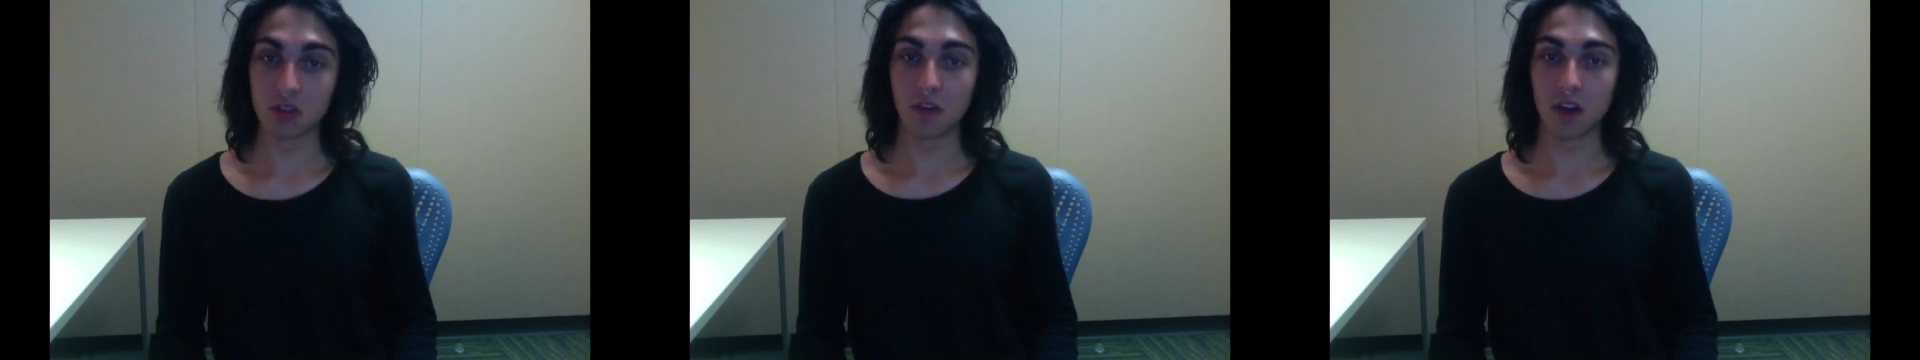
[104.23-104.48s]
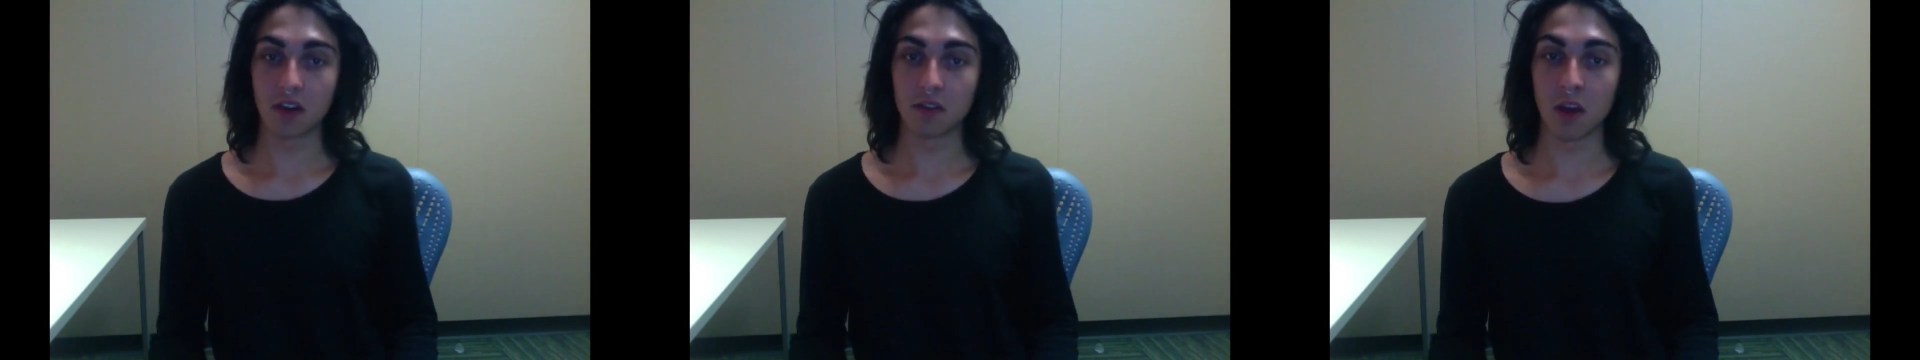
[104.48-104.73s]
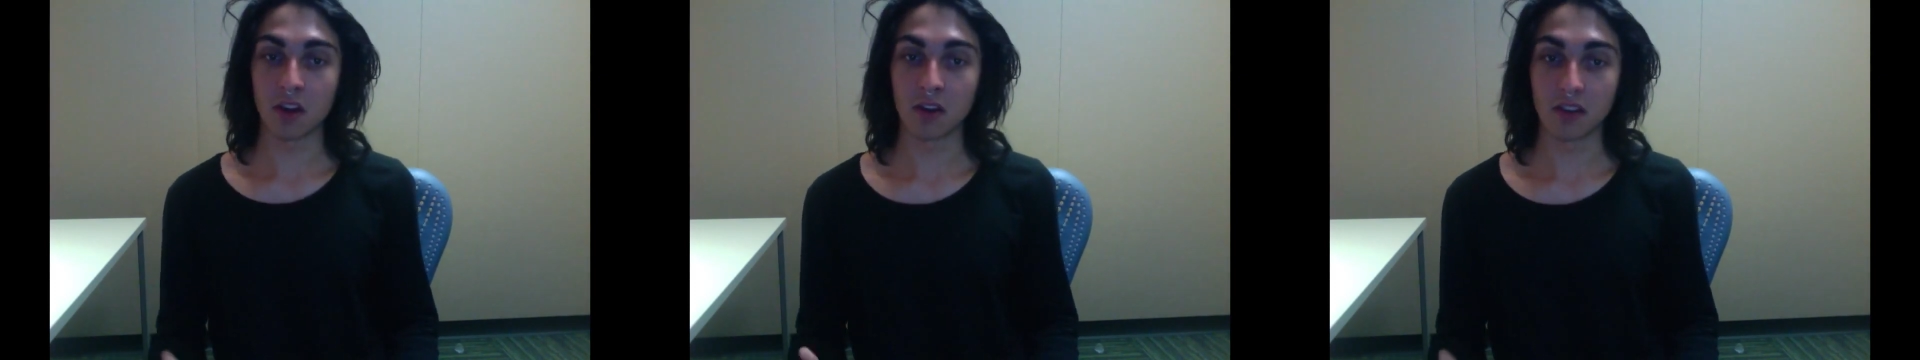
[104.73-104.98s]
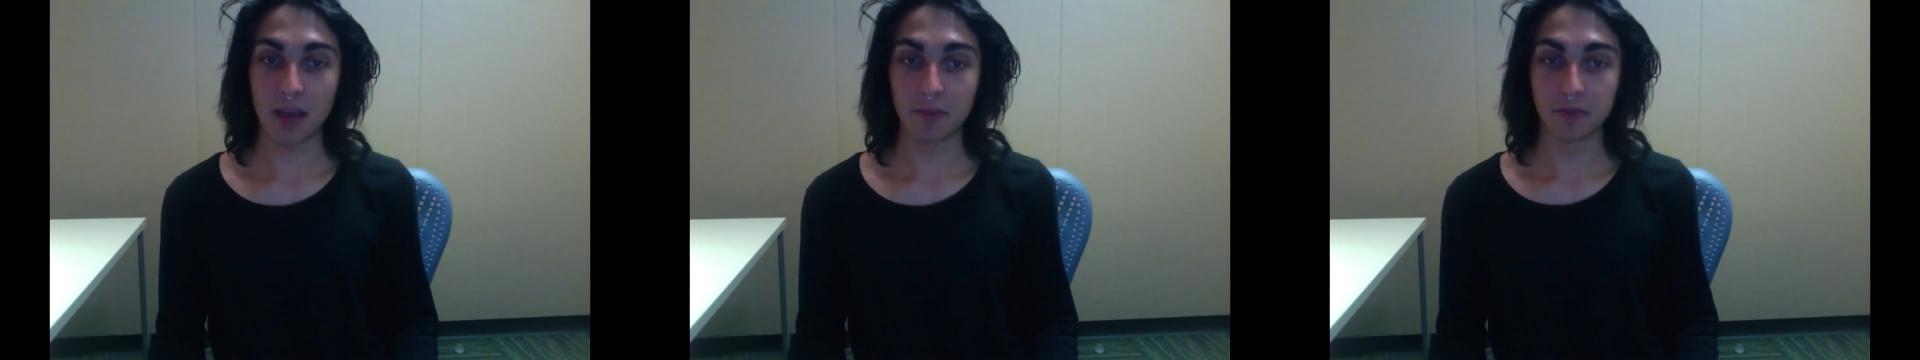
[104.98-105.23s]
of our modern
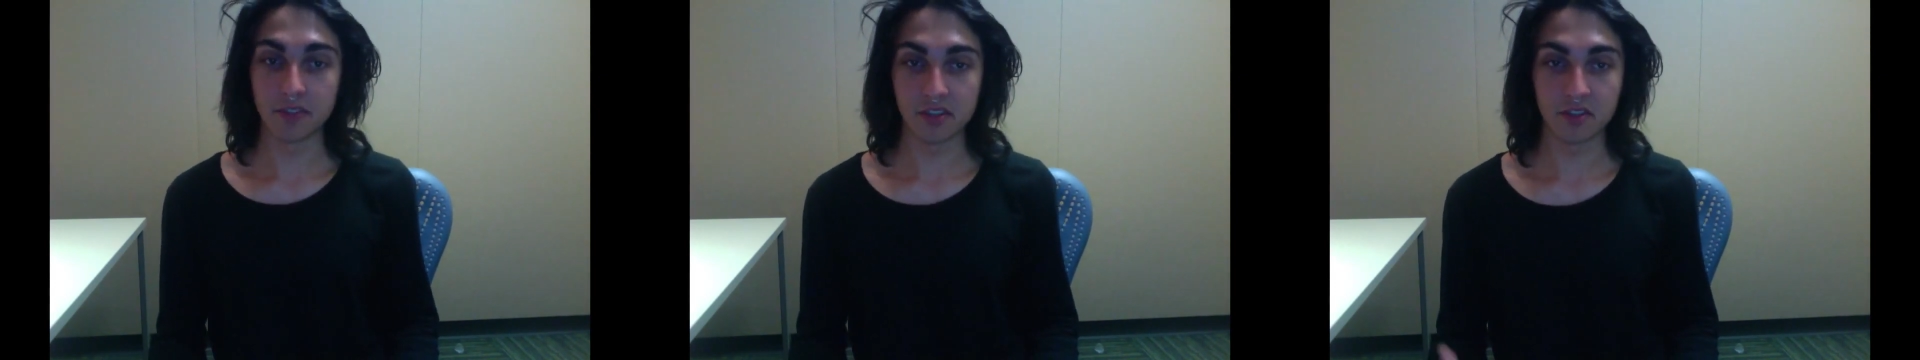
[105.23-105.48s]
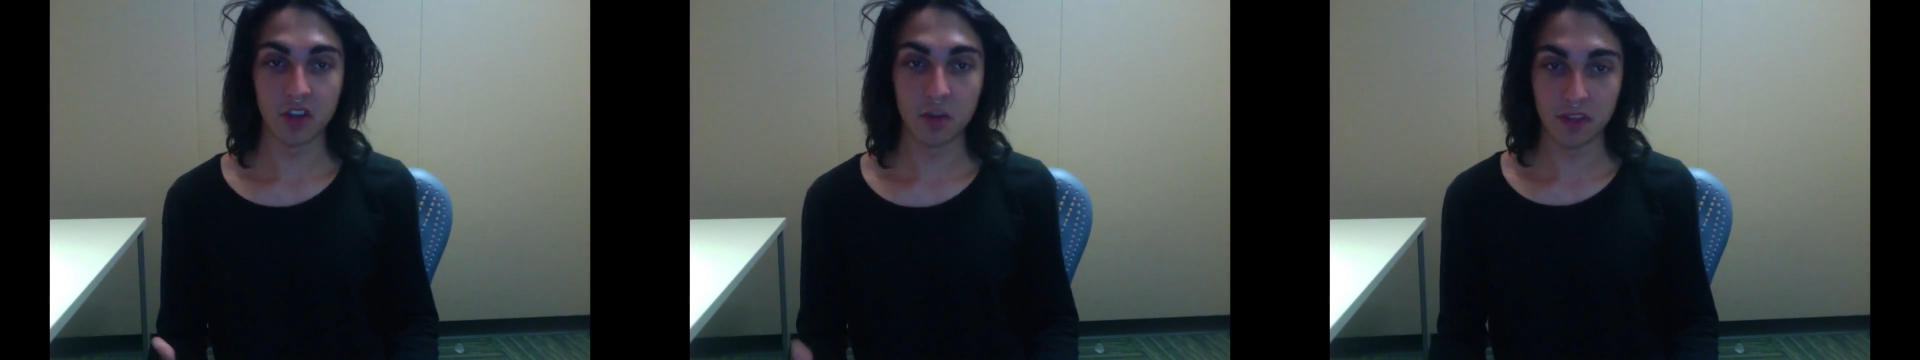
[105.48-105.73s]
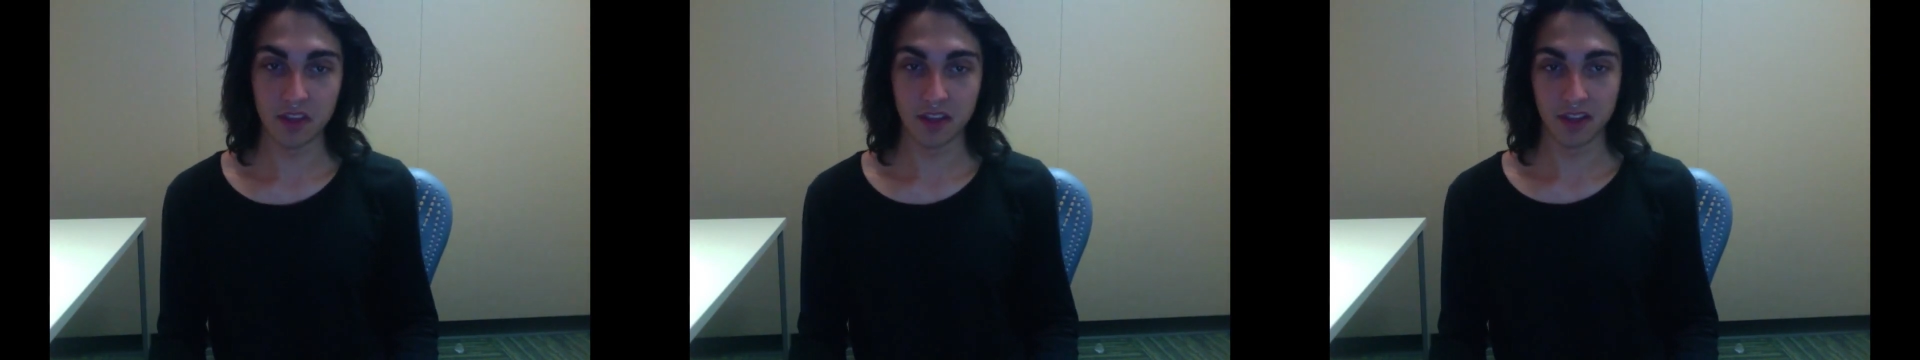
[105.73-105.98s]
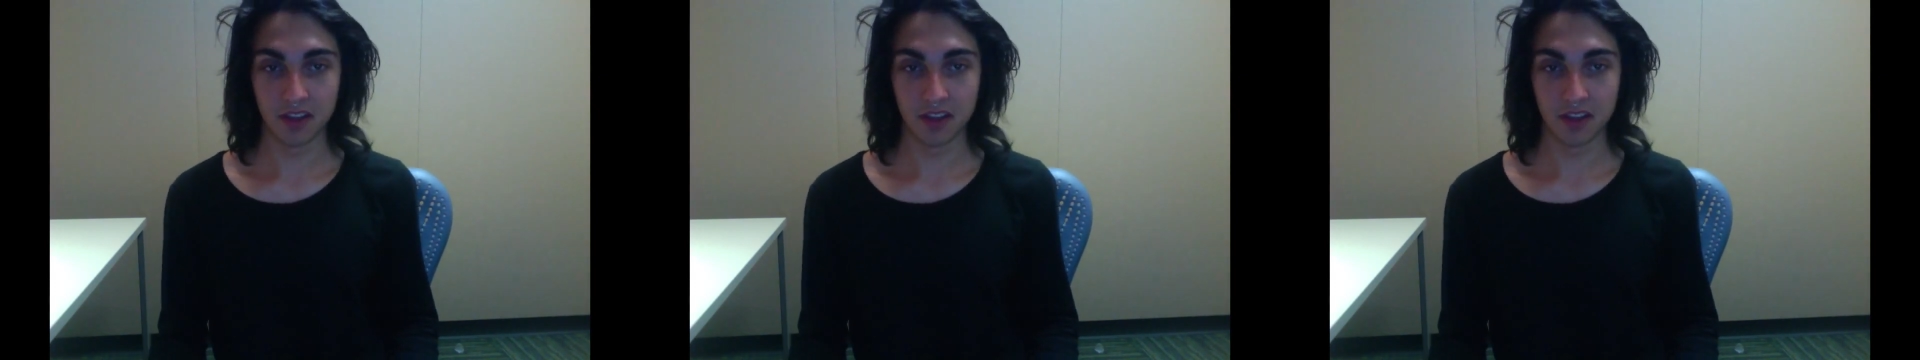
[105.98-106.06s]
capitalist utopia.